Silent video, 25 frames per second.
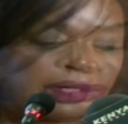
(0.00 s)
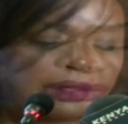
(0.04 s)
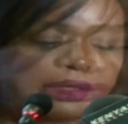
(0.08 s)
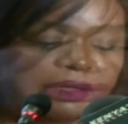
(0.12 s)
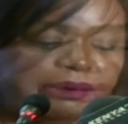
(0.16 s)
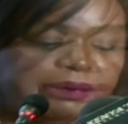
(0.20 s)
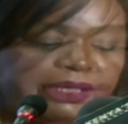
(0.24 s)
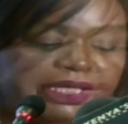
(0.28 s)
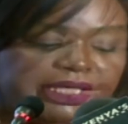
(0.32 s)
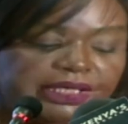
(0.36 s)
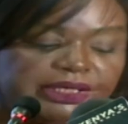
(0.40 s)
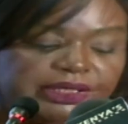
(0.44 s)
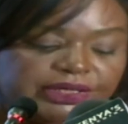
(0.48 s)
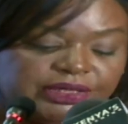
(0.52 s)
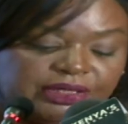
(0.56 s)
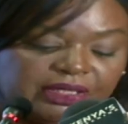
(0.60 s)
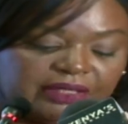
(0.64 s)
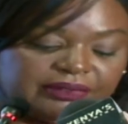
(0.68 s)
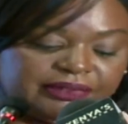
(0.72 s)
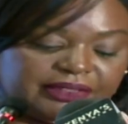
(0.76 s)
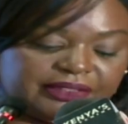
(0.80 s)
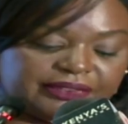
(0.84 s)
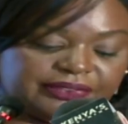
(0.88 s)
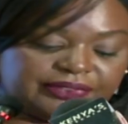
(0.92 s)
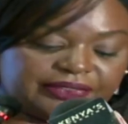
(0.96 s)
The Ministry
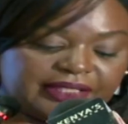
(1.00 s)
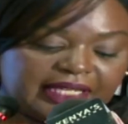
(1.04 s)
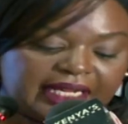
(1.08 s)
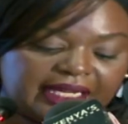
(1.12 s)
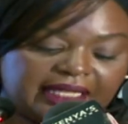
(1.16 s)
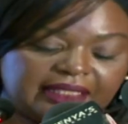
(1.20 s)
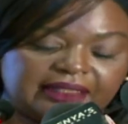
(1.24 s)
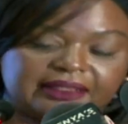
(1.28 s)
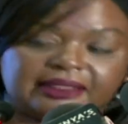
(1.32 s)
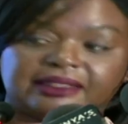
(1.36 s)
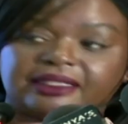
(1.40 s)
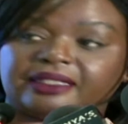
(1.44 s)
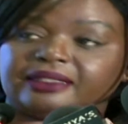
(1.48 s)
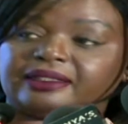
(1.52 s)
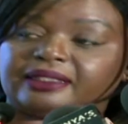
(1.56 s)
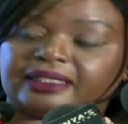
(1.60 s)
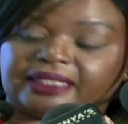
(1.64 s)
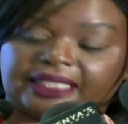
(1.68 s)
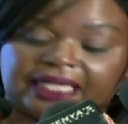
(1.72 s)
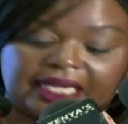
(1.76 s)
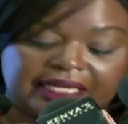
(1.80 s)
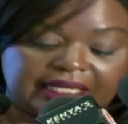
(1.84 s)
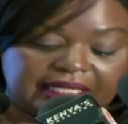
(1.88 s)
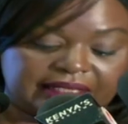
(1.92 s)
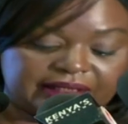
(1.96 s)
of Defense and the
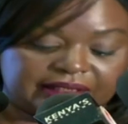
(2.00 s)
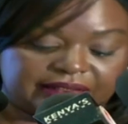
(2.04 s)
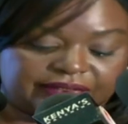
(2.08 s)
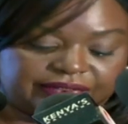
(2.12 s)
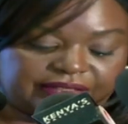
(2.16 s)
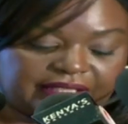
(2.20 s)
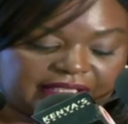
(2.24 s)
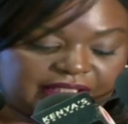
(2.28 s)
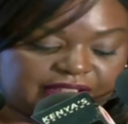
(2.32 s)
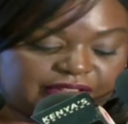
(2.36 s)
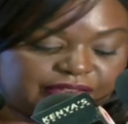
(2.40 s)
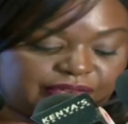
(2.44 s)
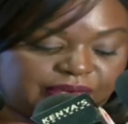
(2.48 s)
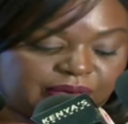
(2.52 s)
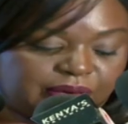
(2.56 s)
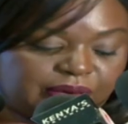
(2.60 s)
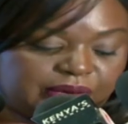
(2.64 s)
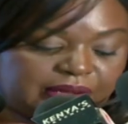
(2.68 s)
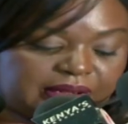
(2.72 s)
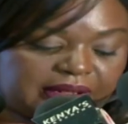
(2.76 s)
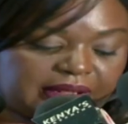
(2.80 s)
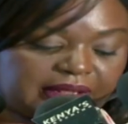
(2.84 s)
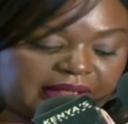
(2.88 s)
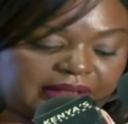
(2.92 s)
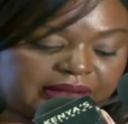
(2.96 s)
Kenya Defense
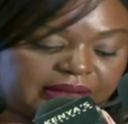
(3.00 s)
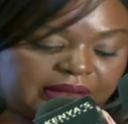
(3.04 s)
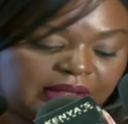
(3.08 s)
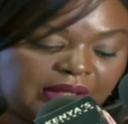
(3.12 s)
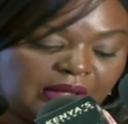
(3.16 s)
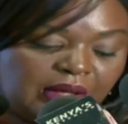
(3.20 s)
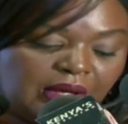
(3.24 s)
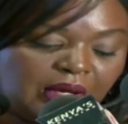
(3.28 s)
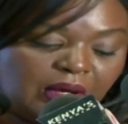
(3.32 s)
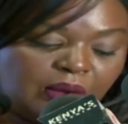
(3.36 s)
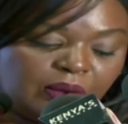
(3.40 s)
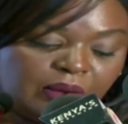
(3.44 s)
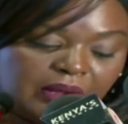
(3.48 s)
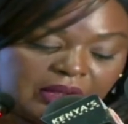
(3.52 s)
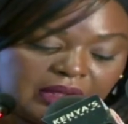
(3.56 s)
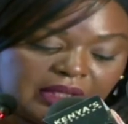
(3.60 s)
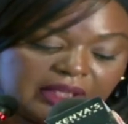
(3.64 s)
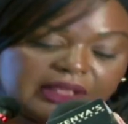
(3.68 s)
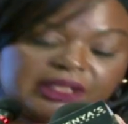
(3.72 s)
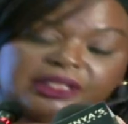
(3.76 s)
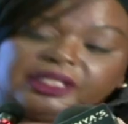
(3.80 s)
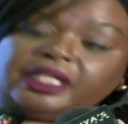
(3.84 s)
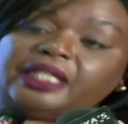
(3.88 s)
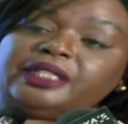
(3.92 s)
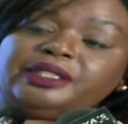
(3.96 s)
Forces will
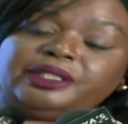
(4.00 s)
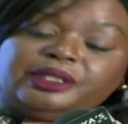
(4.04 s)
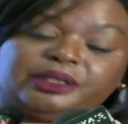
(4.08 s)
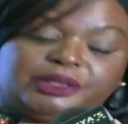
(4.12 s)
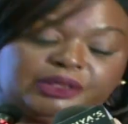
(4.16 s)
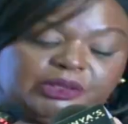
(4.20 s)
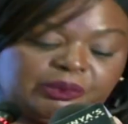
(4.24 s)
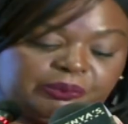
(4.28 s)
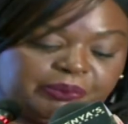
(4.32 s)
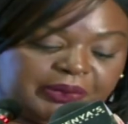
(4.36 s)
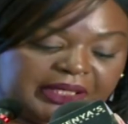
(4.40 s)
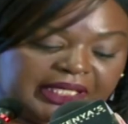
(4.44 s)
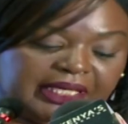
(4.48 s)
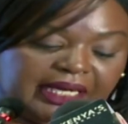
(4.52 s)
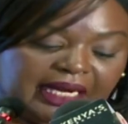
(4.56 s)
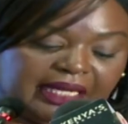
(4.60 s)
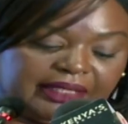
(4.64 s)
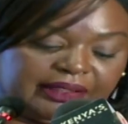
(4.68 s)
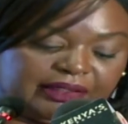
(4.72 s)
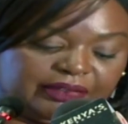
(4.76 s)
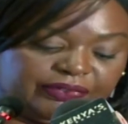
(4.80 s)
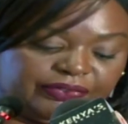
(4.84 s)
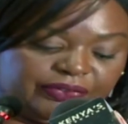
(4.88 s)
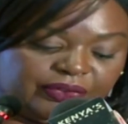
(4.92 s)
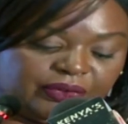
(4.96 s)
continue to be
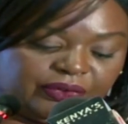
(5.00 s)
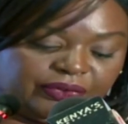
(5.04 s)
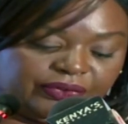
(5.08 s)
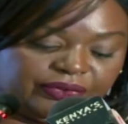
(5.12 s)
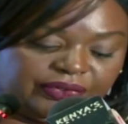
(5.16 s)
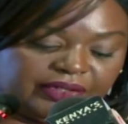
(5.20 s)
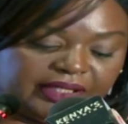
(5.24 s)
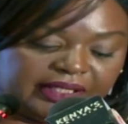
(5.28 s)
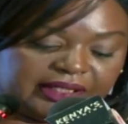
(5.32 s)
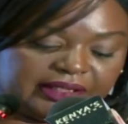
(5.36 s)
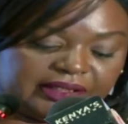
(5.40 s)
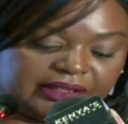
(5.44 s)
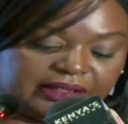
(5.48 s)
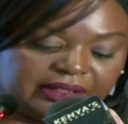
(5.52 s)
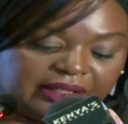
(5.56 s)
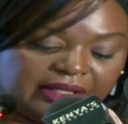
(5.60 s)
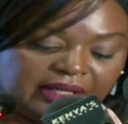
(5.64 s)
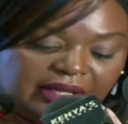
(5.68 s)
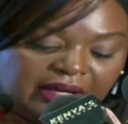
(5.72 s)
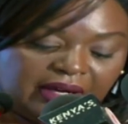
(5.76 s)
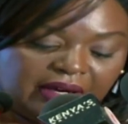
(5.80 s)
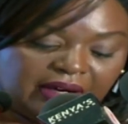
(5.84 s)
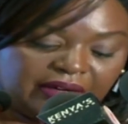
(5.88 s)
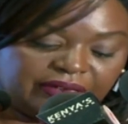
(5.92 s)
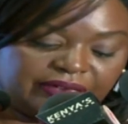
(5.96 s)
at the forefront
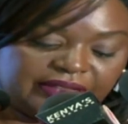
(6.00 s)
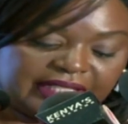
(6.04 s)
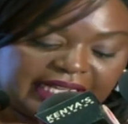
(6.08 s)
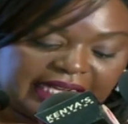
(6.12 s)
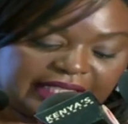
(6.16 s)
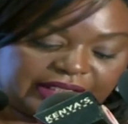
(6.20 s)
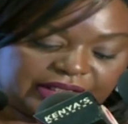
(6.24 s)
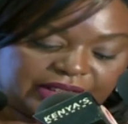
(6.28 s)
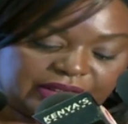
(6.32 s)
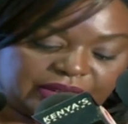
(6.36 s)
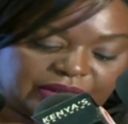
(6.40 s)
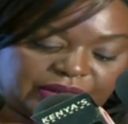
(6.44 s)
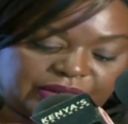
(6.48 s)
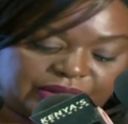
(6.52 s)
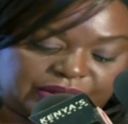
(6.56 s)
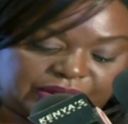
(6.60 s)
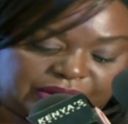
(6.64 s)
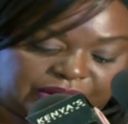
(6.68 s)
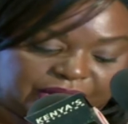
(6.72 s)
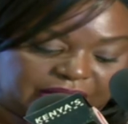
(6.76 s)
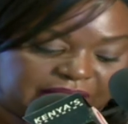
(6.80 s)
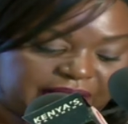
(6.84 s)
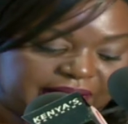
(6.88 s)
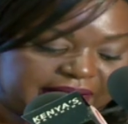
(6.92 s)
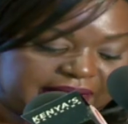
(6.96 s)
of national
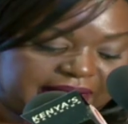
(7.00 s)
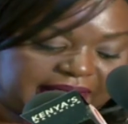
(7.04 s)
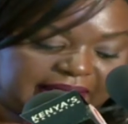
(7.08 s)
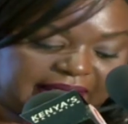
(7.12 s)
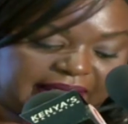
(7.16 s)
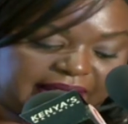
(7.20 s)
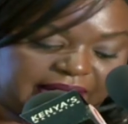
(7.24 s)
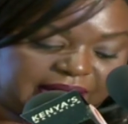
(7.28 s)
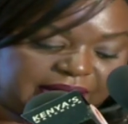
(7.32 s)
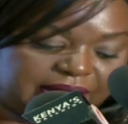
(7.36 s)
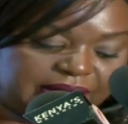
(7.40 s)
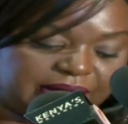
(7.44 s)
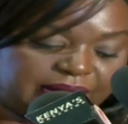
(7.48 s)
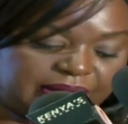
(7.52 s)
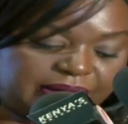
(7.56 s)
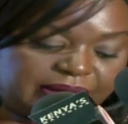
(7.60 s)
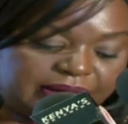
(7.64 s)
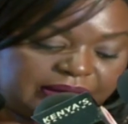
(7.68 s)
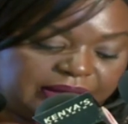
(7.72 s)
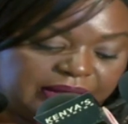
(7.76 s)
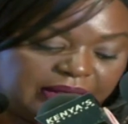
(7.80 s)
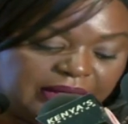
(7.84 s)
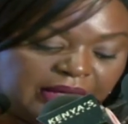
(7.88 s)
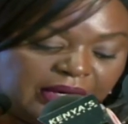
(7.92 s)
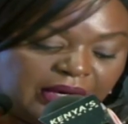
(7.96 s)
security
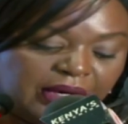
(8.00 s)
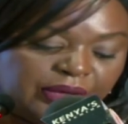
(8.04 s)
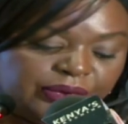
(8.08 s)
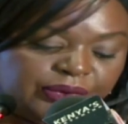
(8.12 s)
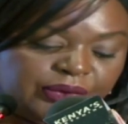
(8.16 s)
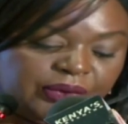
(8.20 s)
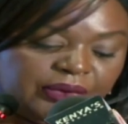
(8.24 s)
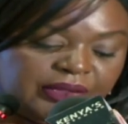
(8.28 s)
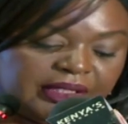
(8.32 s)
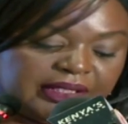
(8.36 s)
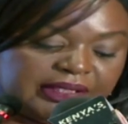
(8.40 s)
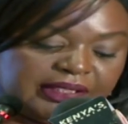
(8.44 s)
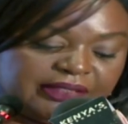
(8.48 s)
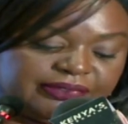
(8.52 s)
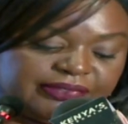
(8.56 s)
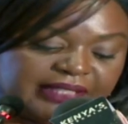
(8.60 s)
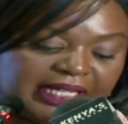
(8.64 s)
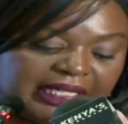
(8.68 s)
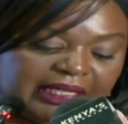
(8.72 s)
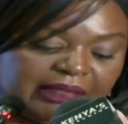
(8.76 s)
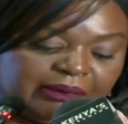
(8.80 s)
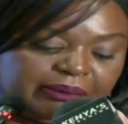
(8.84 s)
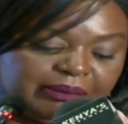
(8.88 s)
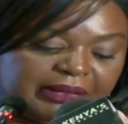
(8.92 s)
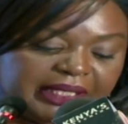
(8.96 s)
issues through the
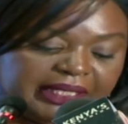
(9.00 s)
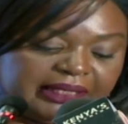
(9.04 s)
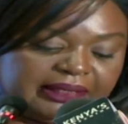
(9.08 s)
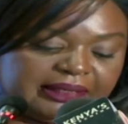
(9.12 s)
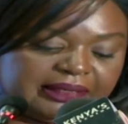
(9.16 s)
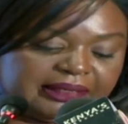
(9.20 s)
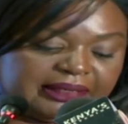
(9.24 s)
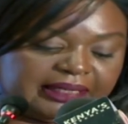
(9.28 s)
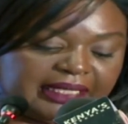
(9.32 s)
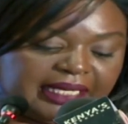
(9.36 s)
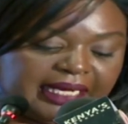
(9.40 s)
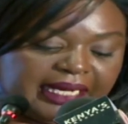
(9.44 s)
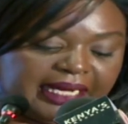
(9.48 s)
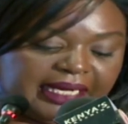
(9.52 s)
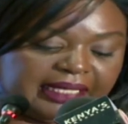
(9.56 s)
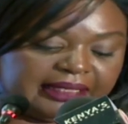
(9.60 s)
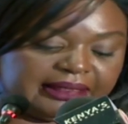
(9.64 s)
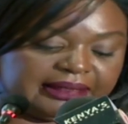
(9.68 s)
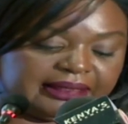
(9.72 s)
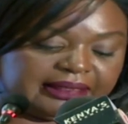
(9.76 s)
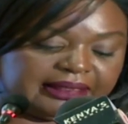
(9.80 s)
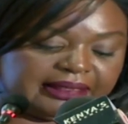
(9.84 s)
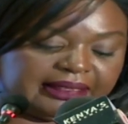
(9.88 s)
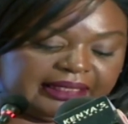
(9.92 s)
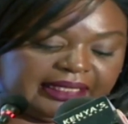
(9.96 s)
development
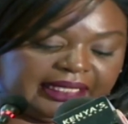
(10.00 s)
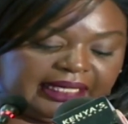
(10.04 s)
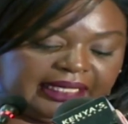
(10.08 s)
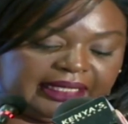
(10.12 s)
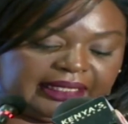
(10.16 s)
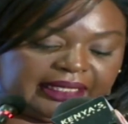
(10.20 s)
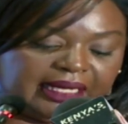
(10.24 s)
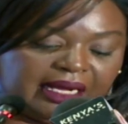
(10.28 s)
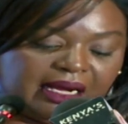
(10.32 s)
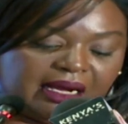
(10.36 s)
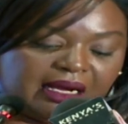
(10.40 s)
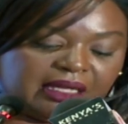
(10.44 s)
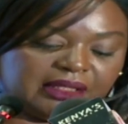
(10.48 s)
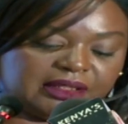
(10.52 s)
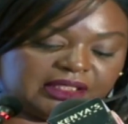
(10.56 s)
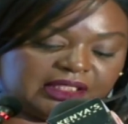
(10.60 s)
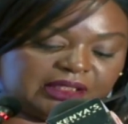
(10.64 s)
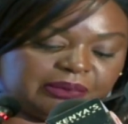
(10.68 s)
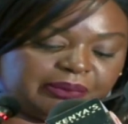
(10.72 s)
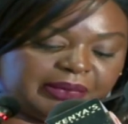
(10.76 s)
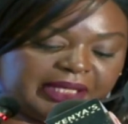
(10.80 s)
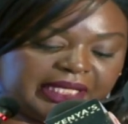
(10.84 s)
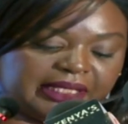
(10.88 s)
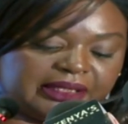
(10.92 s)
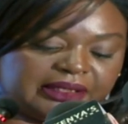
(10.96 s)
and the
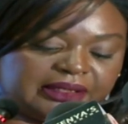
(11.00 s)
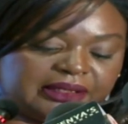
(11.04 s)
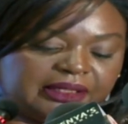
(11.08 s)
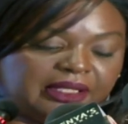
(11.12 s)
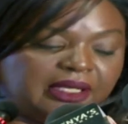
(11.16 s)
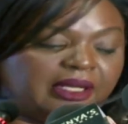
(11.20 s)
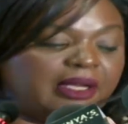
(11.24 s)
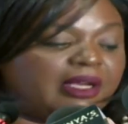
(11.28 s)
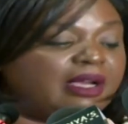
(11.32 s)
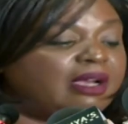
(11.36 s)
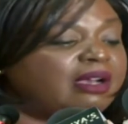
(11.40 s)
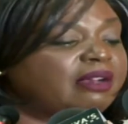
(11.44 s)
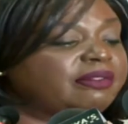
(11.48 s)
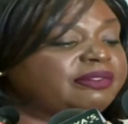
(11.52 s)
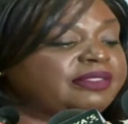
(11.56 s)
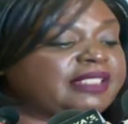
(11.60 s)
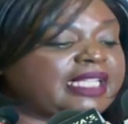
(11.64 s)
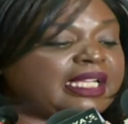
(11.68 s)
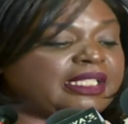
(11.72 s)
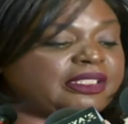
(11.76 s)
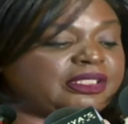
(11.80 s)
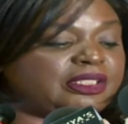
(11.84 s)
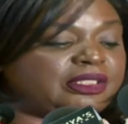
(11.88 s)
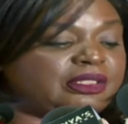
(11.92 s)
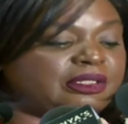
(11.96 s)
enhancement of
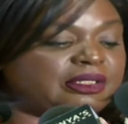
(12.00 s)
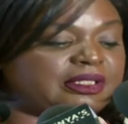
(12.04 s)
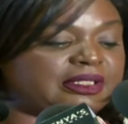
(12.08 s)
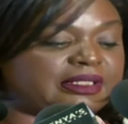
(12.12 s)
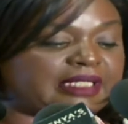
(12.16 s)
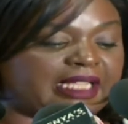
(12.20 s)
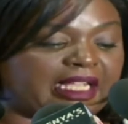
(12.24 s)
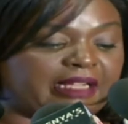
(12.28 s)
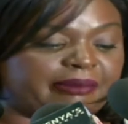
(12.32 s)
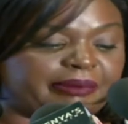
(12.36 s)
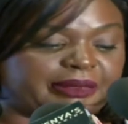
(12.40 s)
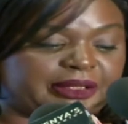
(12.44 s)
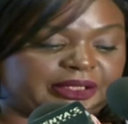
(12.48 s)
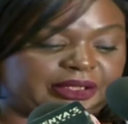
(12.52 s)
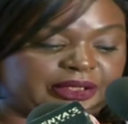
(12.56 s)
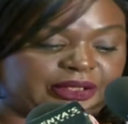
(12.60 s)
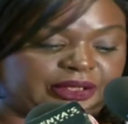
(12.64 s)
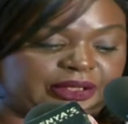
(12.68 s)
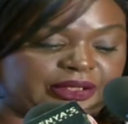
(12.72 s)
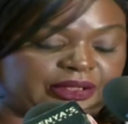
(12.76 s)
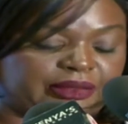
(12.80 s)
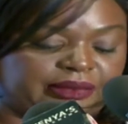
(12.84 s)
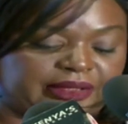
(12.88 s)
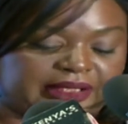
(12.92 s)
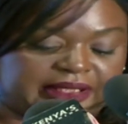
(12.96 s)
national
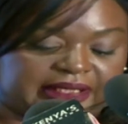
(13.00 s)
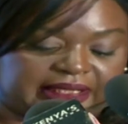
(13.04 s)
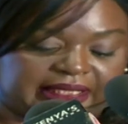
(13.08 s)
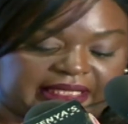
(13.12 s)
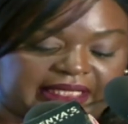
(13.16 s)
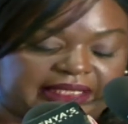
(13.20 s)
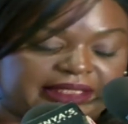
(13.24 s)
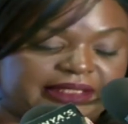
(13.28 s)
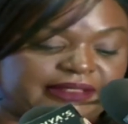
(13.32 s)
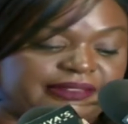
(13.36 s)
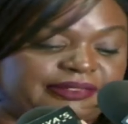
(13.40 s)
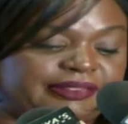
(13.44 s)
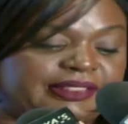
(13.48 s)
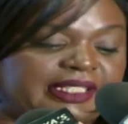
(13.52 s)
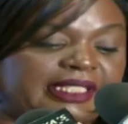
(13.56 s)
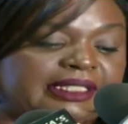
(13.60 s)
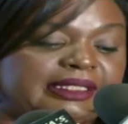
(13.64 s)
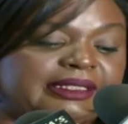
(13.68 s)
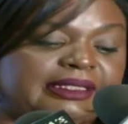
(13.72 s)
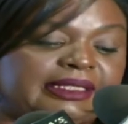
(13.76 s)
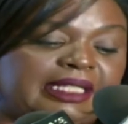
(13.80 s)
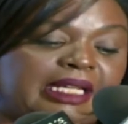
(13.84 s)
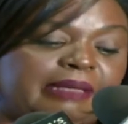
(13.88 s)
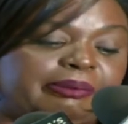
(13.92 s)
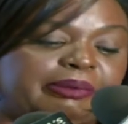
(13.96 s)
cybersecurity and
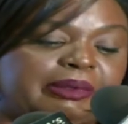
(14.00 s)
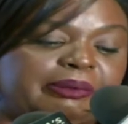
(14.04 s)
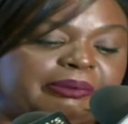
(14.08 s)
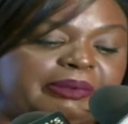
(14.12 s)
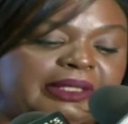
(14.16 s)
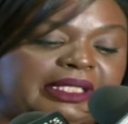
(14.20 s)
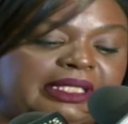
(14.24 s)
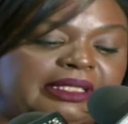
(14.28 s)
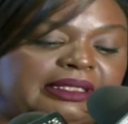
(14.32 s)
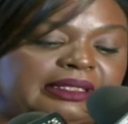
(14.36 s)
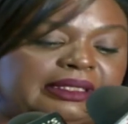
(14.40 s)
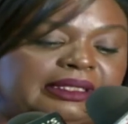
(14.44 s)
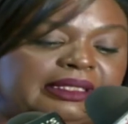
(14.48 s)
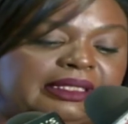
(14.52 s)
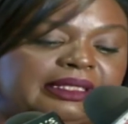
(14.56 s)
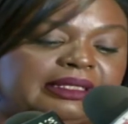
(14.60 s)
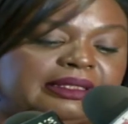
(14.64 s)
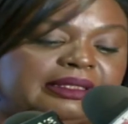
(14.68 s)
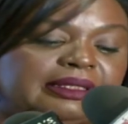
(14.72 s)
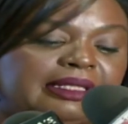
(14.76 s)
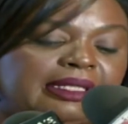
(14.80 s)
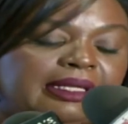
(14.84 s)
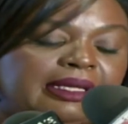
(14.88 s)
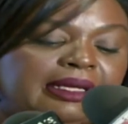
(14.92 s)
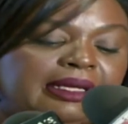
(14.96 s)
defense capabilities.